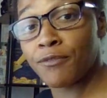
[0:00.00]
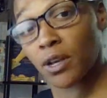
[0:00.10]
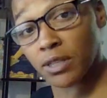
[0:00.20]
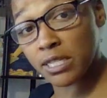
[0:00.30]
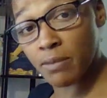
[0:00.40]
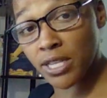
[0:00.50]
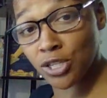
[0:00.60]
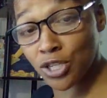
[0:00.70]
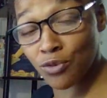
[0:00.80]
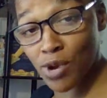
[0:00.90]
felt this
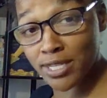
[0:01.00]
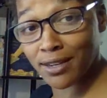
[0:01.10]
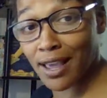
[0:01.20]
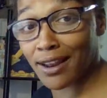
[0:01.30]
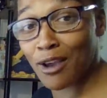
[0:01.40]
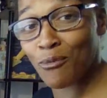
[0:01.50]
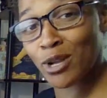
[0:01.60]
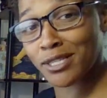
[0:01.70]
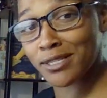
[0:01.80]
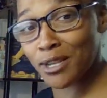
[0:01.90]
message and resonated and
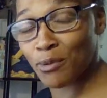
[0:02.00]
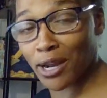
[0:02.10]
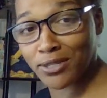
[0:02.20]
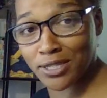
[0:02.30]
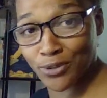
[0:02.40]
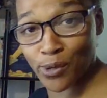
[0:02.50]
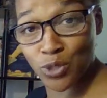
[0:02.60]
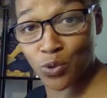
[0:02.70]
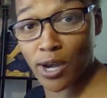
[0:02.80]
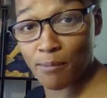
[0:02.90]
want to see what else is going
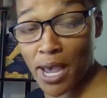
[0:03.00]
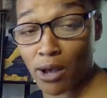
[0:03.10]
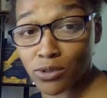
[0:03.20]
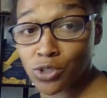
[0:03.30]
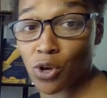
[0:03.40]
to come out,